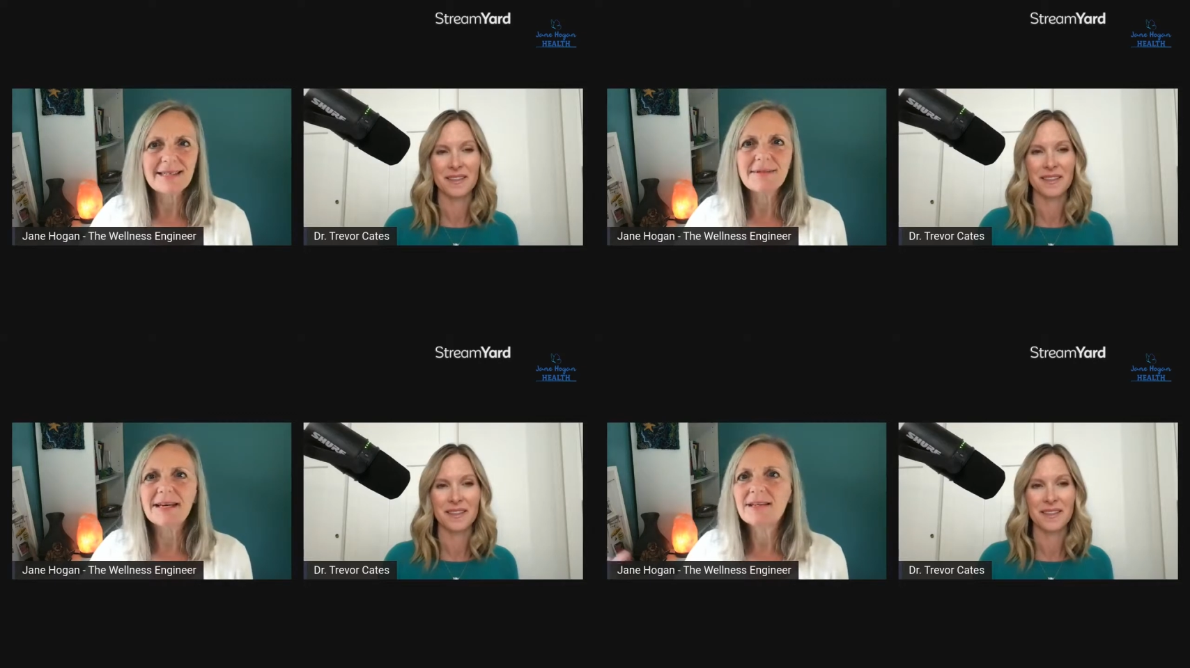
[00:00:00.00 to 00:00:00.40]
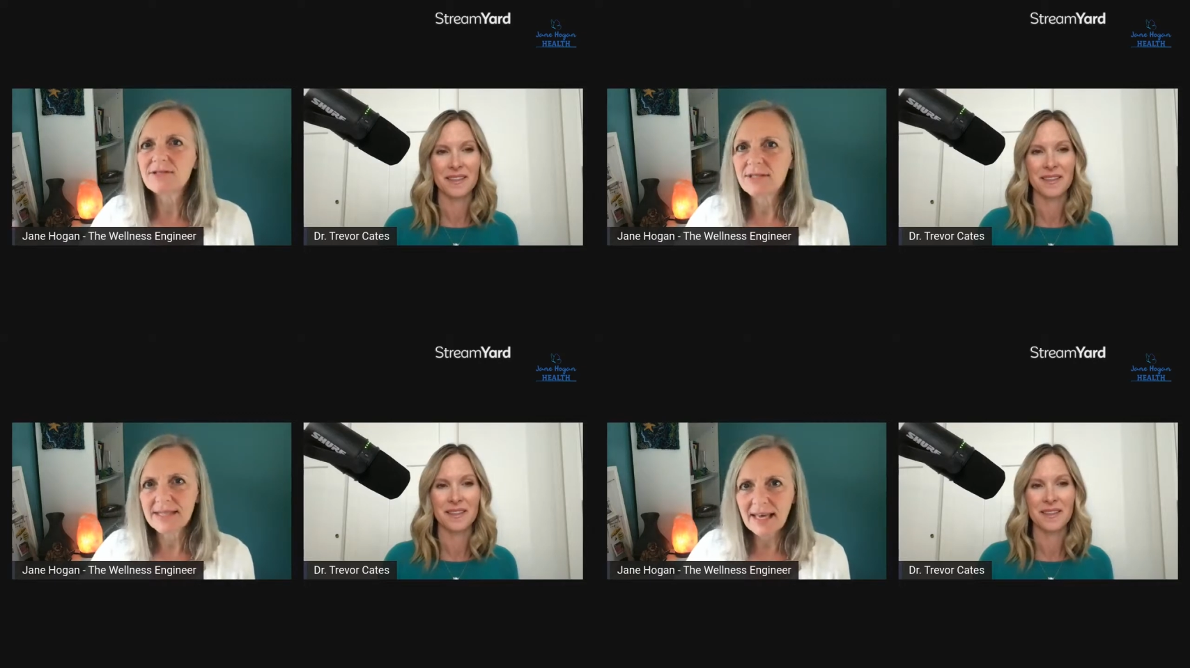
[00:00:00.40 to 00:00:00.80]
Speaker 1: to
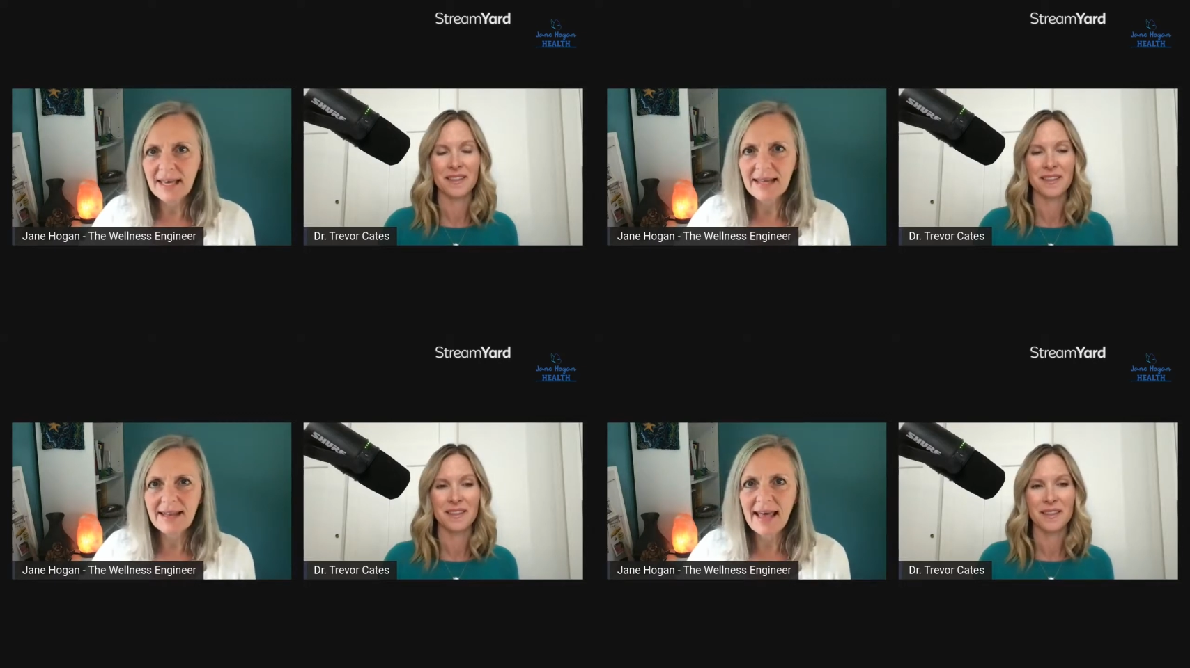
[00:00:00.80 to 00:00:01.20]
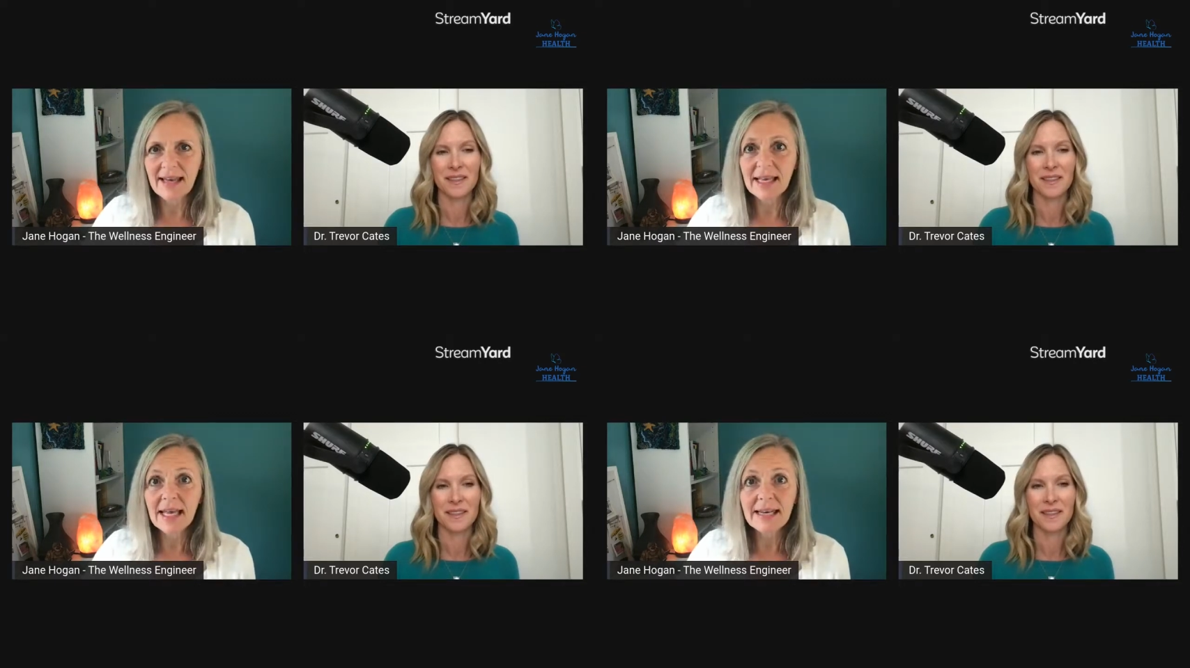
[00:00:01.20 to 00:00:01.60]
understand that
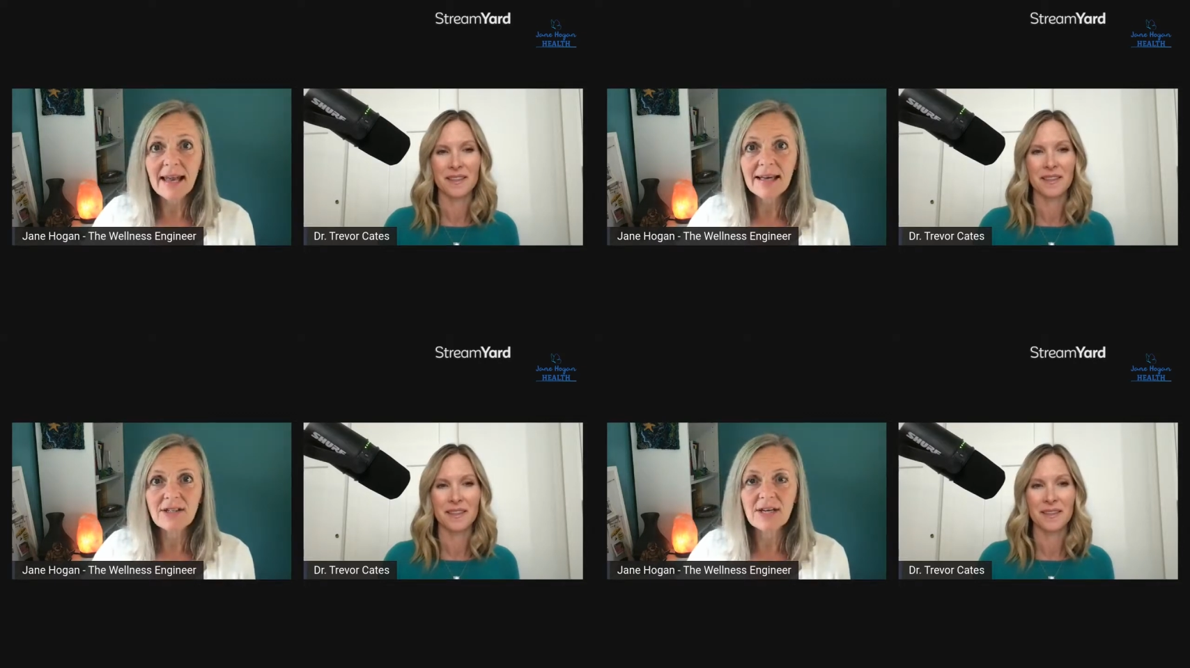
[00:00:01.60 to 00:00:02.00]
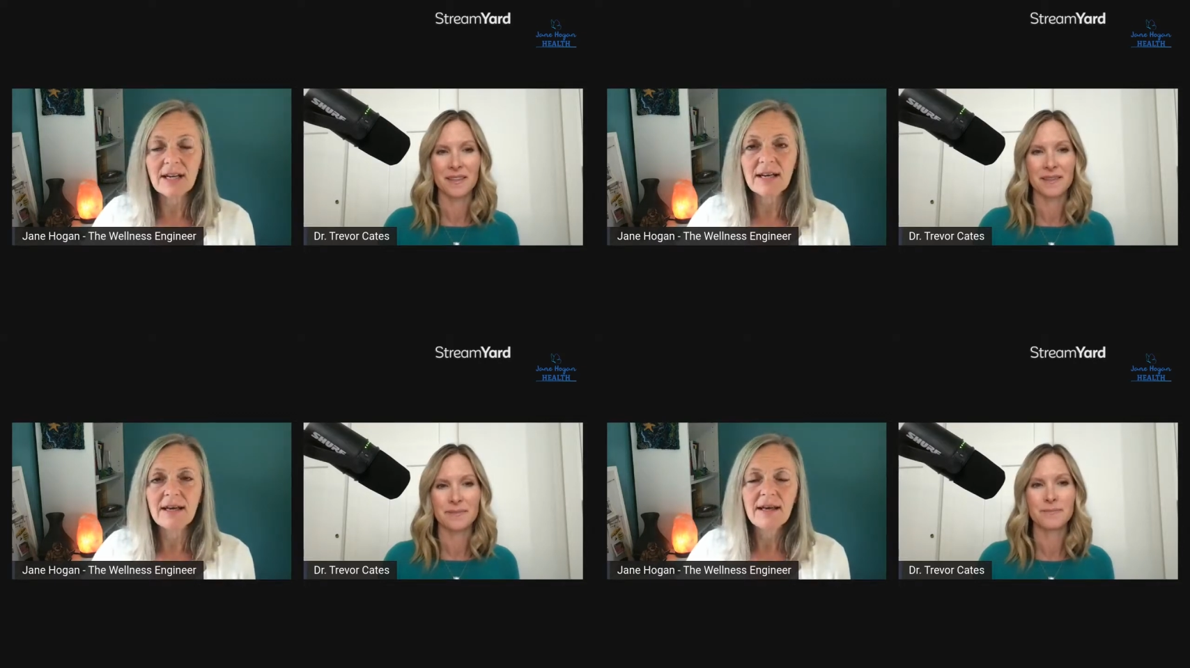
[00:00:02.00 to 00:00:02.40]
connection